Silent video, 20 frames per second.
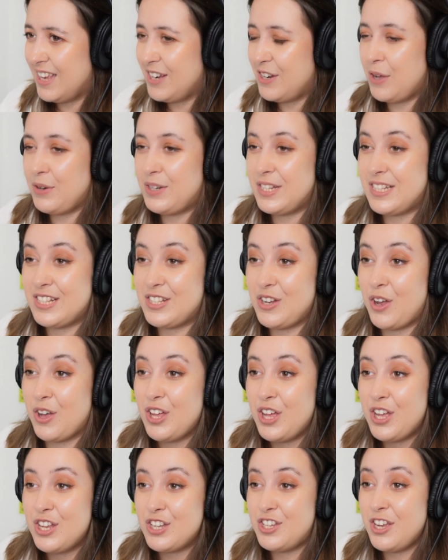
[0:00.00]
Notice it's not
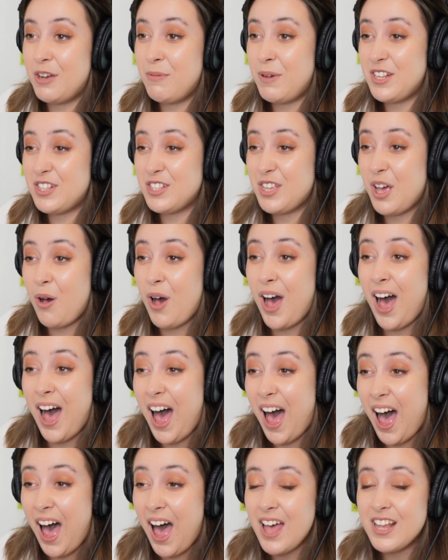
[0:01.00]
show must go
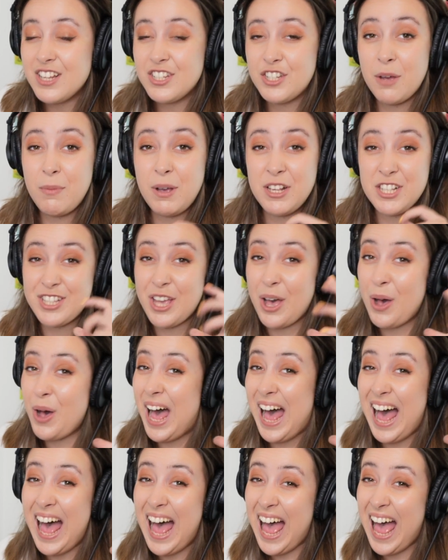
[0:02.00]
on, show must go
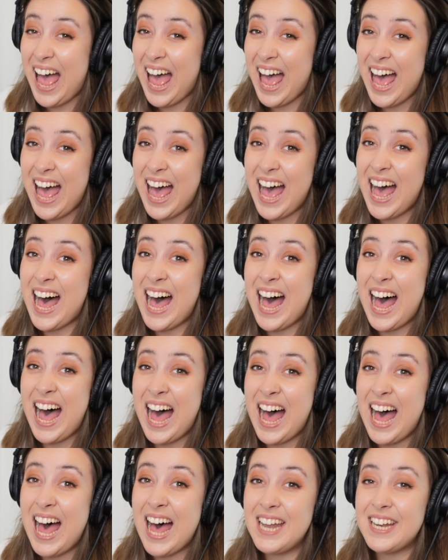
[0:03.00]

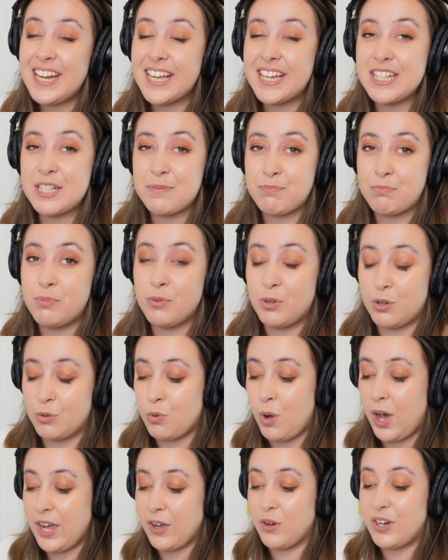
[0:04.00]
on. Like it's
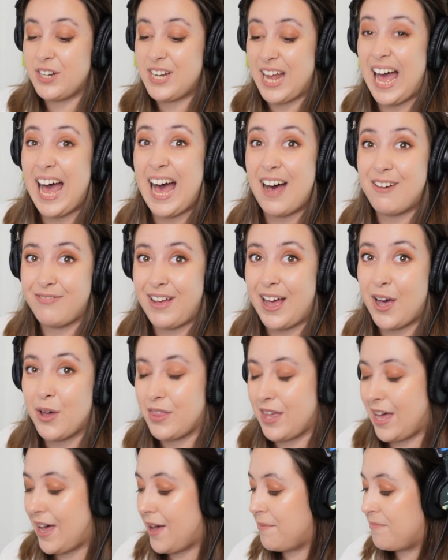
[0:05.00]
quite on an ah vowel
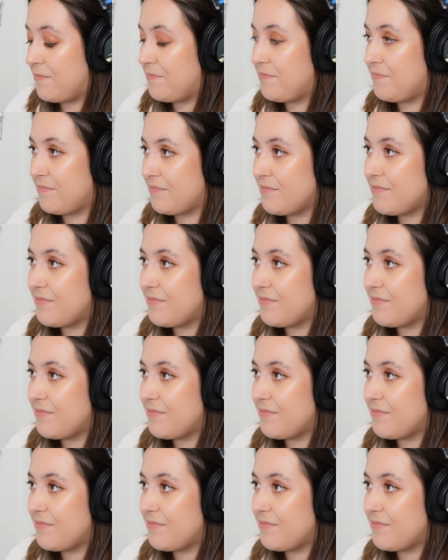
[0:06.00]
there.